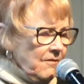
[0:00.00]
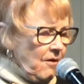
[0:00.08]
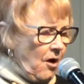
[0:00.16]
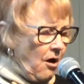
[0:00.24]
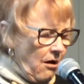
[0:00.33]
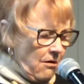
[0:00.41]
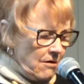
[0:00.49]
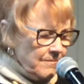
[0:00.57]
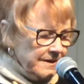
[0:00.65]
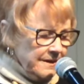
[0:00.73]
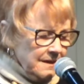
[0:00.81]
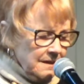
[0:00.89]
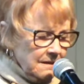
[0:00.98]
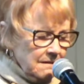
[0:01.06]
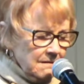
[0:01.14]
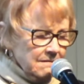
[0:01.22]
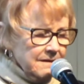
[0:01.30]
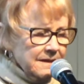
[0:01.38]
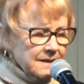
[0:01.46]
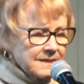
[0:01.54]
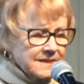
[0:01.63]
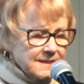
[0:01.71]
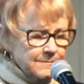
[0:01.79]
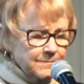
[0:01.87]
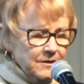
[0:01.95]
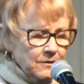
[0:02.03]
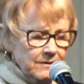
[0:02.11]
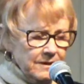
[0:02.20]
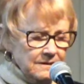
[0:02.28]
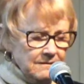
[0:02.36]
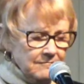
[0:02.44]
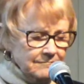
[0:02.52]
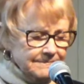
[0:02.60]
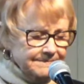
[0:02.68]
the harmony that is spirit.